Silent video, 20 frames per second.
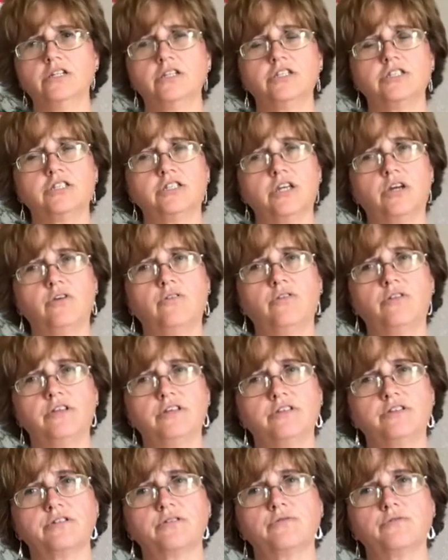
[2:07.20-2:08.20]
So
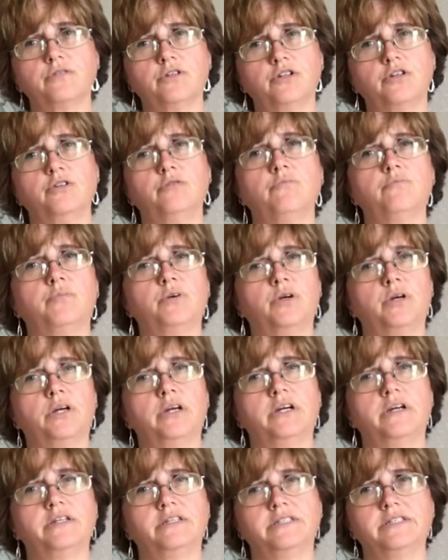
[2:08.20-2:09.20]
this group
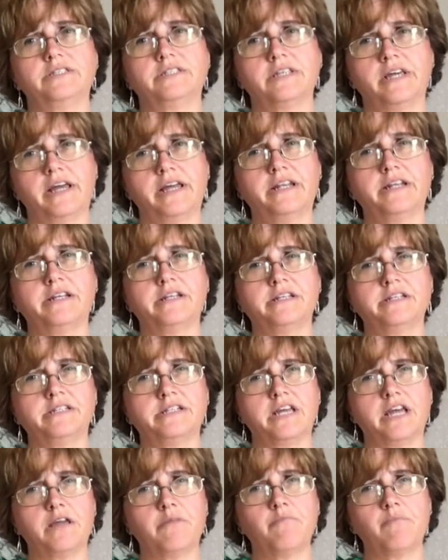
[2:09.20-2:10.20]
decided to
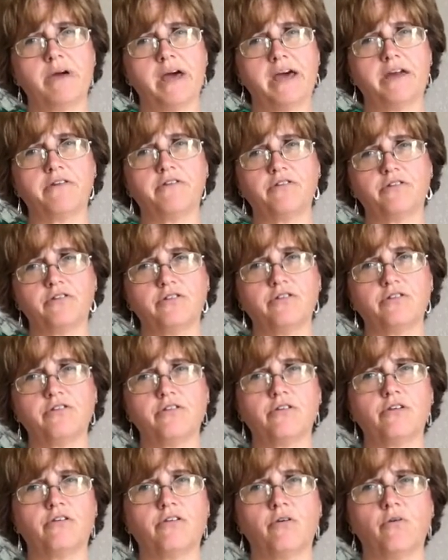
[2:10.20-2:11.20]
take matters
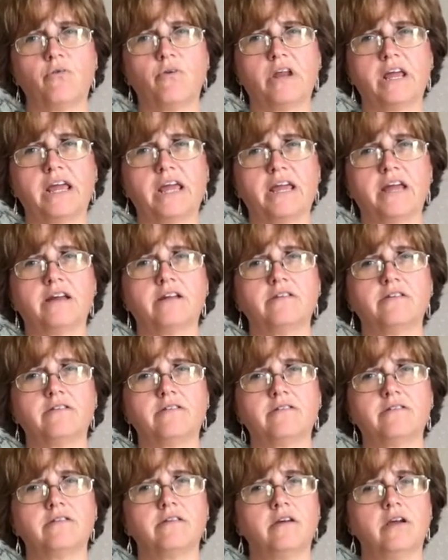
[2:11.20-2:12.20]
into their own
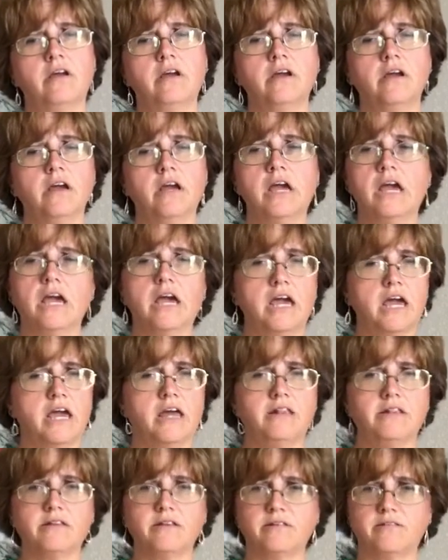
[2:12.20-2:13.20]
hands.
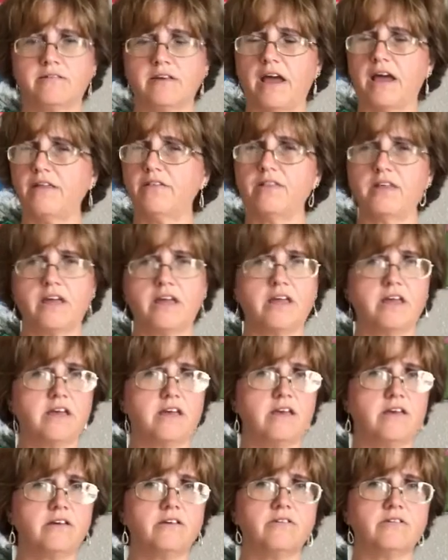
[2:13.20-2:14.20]
And the sad thing
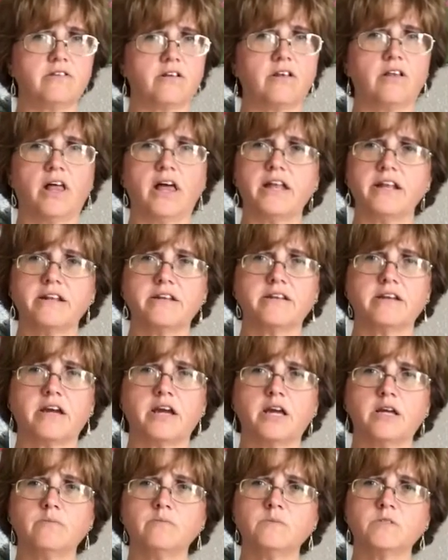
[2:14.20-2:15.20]
is a lot of
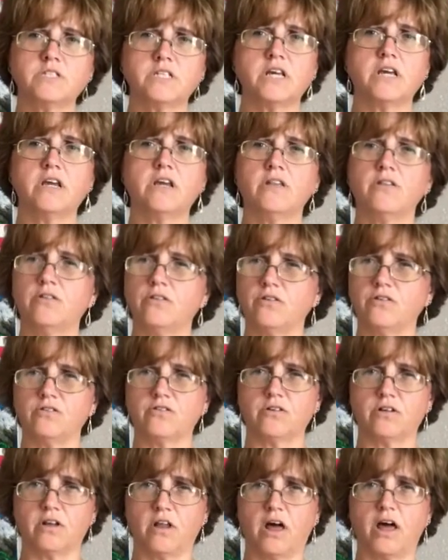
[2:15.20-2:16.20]
times
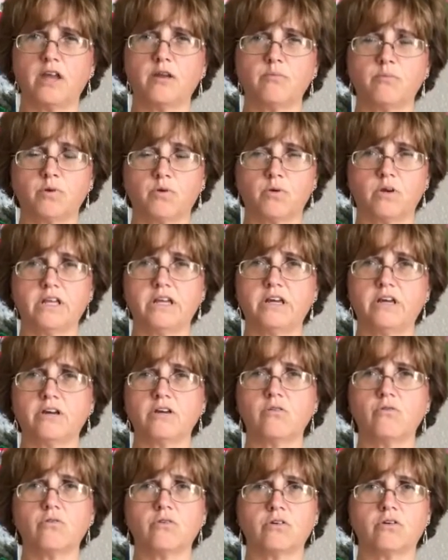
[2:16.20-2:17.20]
there's a lot of
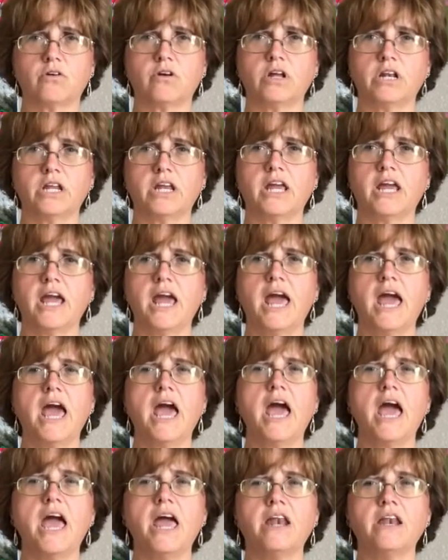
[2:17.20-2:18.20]
bullying going on
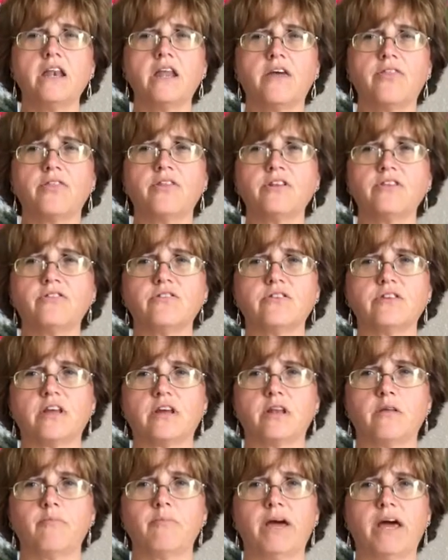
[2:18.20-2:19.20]
and nothing's
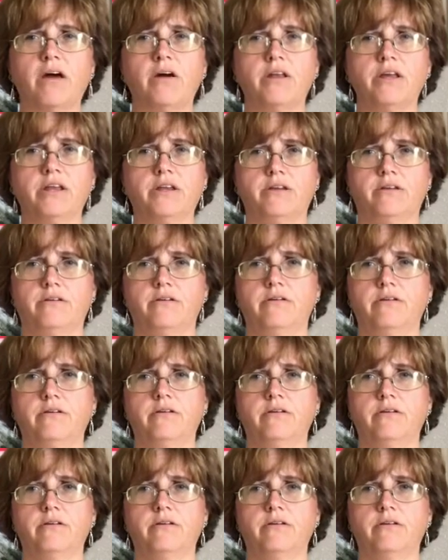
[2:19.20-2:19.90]
done about it.